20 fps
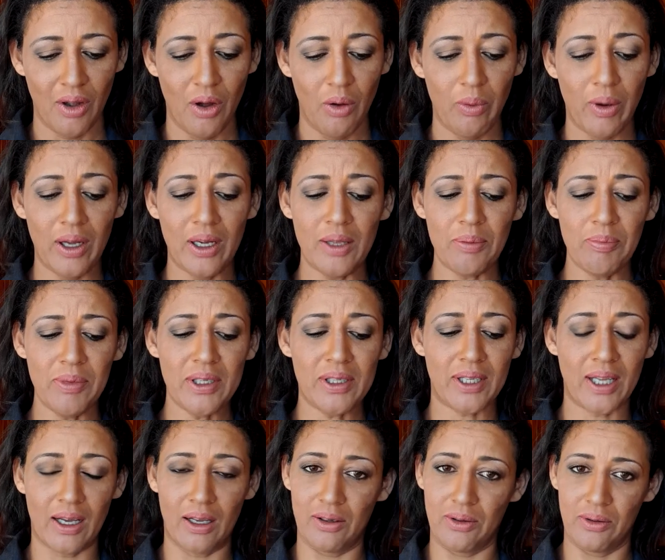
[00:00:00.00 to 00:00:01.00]
Well, let me
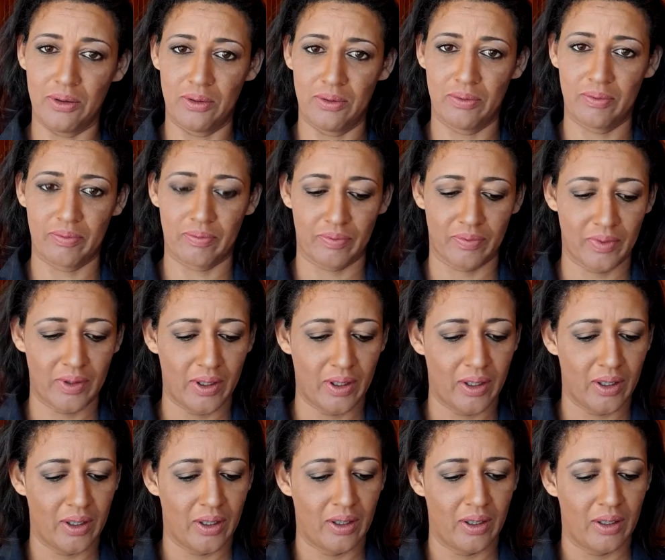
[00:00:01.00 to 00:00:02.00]
tell you,
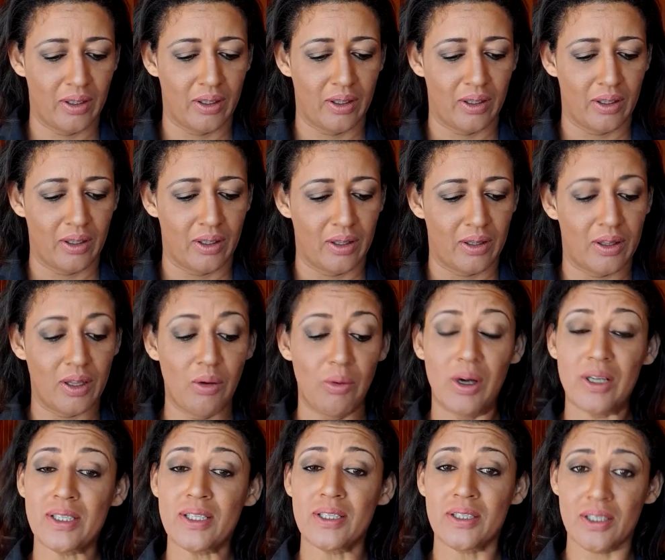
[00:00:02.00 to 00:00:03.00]
there
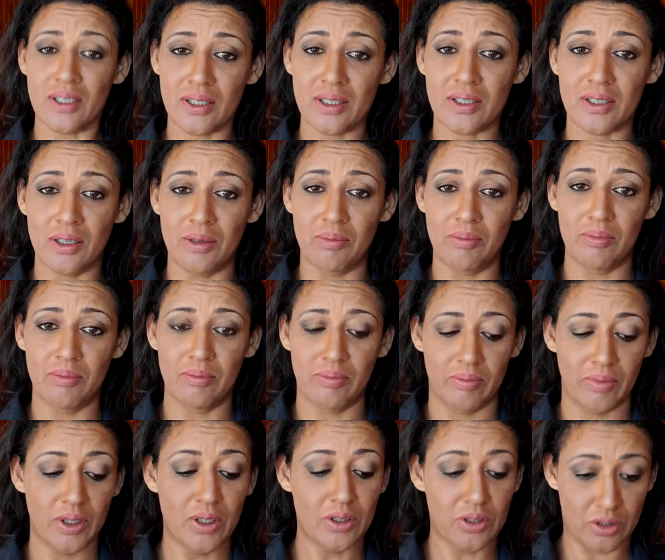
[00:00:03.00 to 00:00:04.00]
was a system
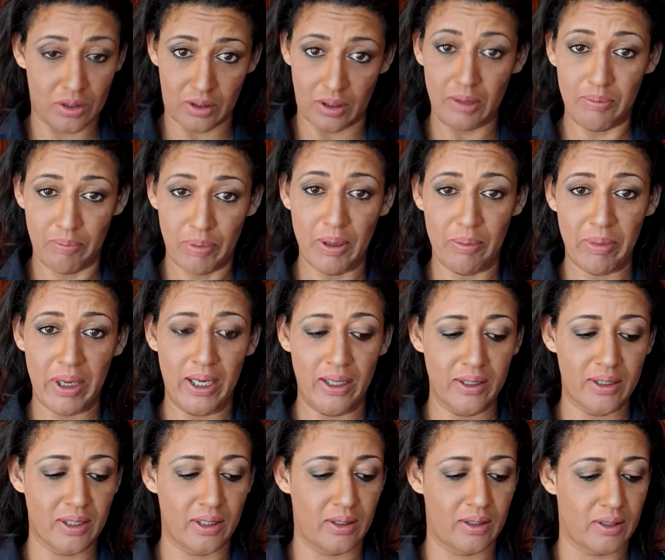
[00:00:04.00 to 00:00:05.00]

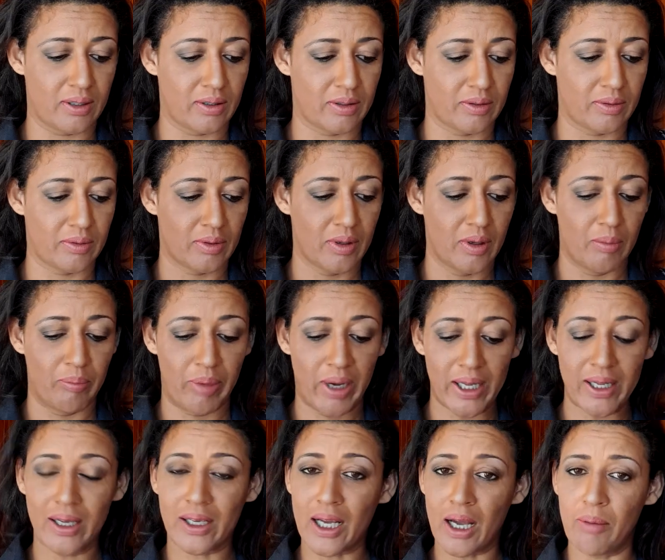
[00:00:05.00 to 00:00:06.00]
implemented by
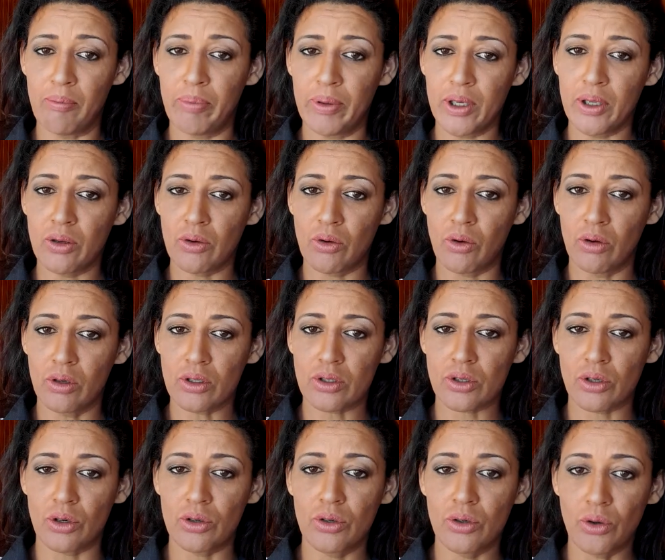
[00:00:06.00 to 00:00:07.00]
a company called
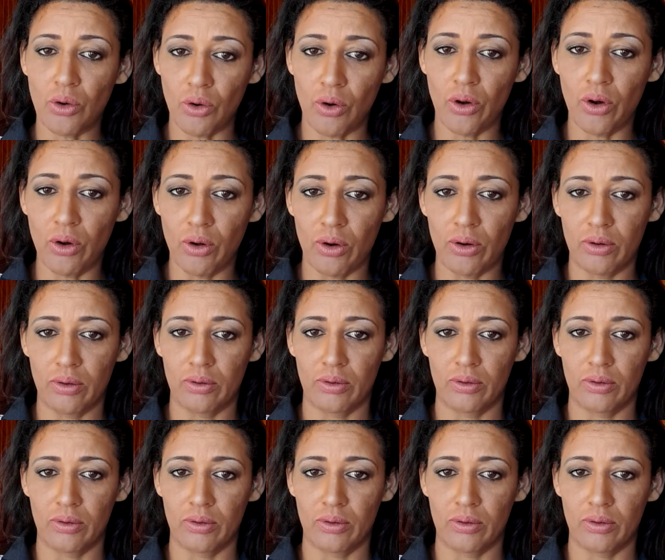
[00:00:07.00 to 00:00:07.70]
Sondolo,